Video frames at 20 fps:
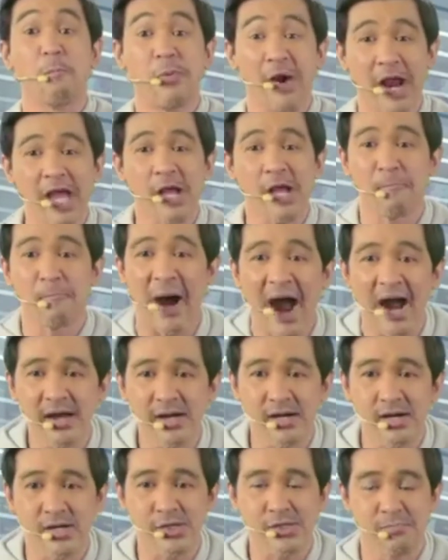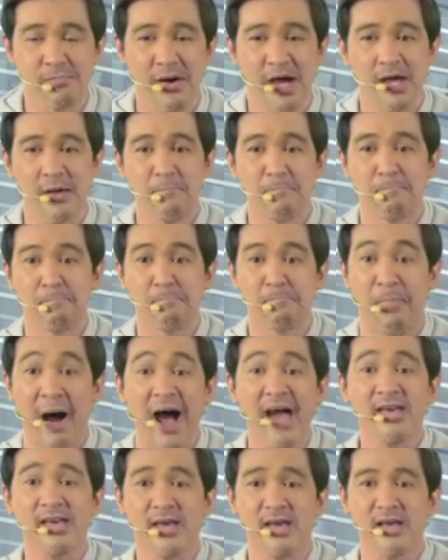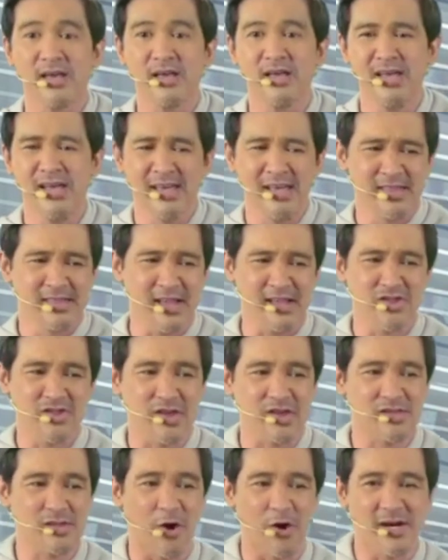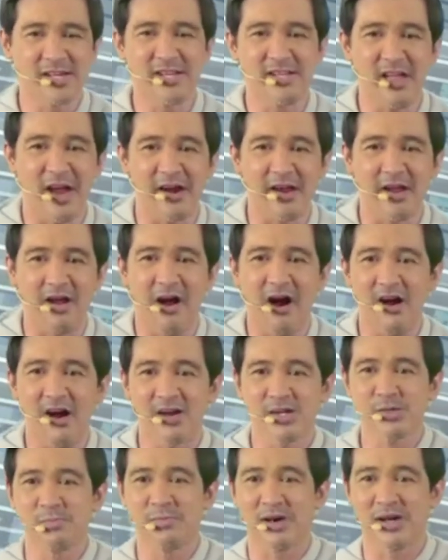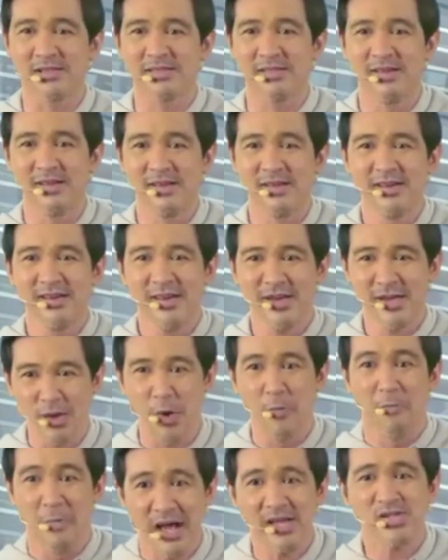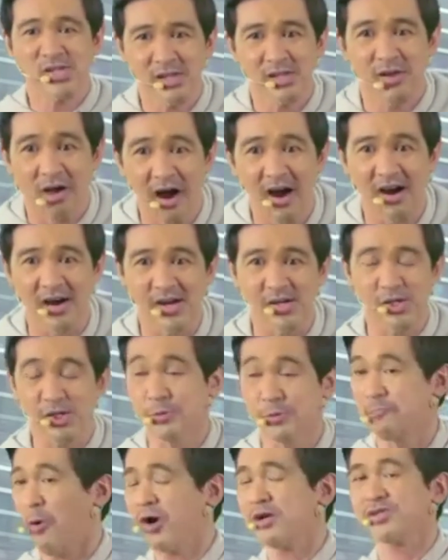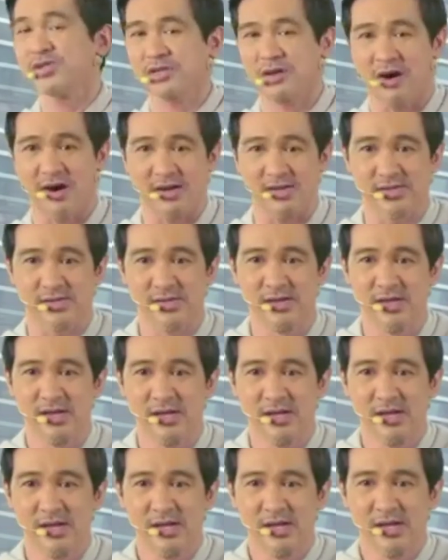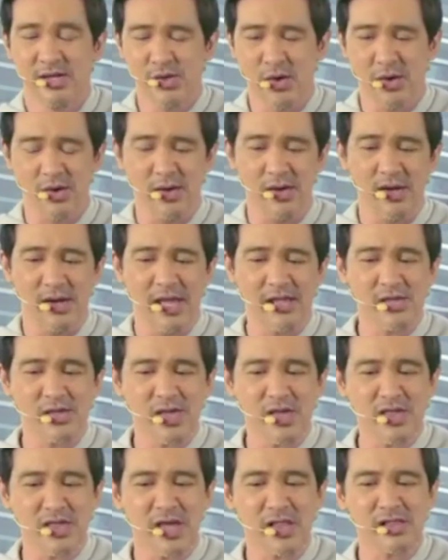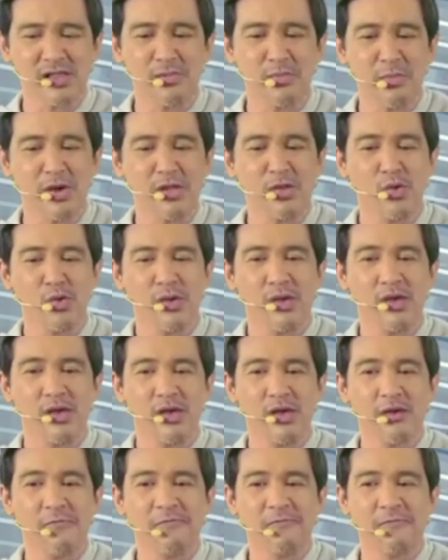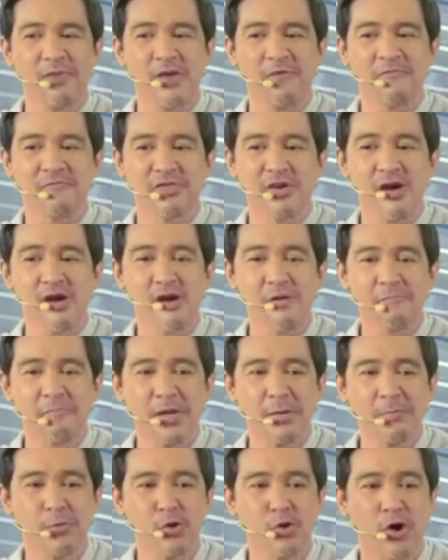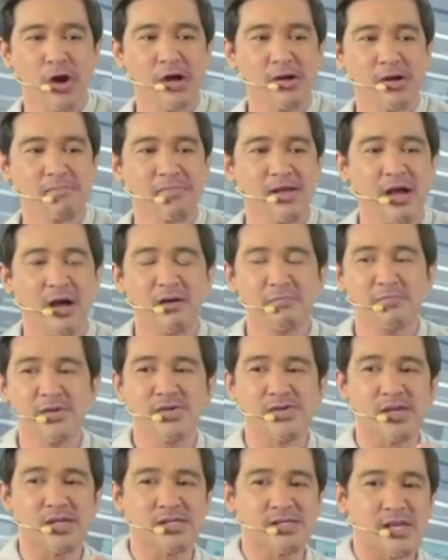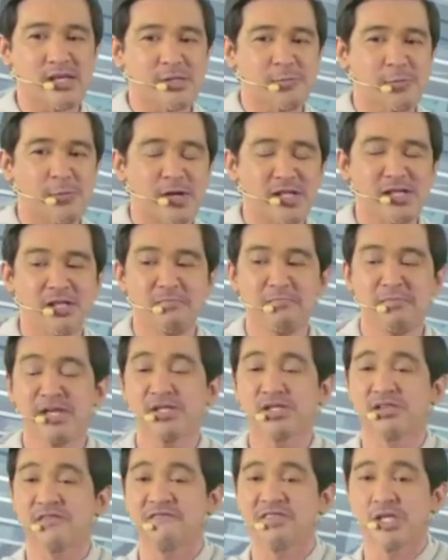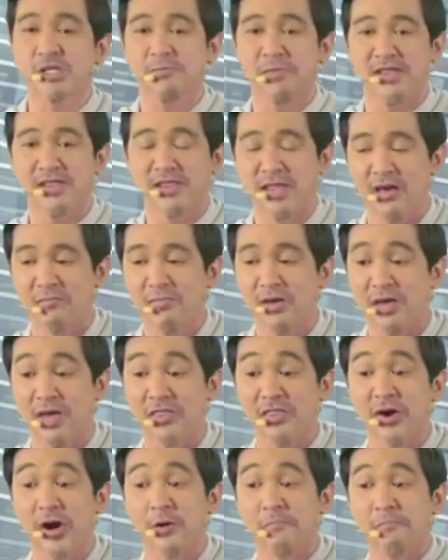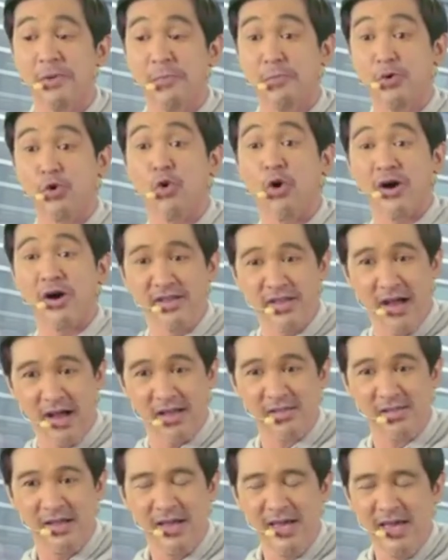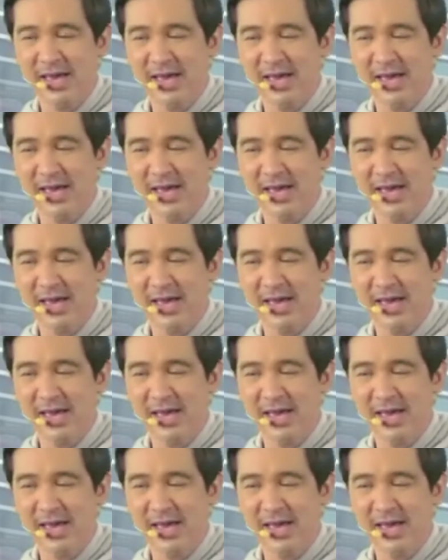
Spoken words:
break barriers by buying not just ordinary cars, but, muscle cars, sports cars. So, ladies and gentlemen, if there are people who are becoming successful in the midst of this pandemic and there are people who are not,